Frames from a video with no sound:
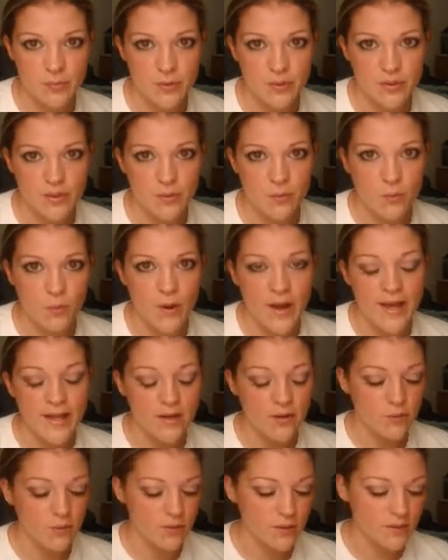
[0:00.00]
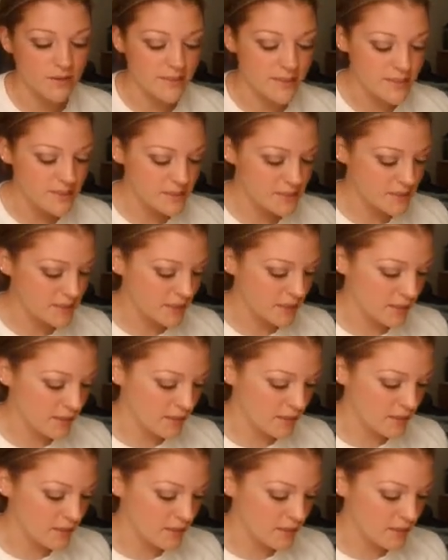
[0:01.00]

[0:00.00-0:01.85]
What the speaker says: put it wet, or at least the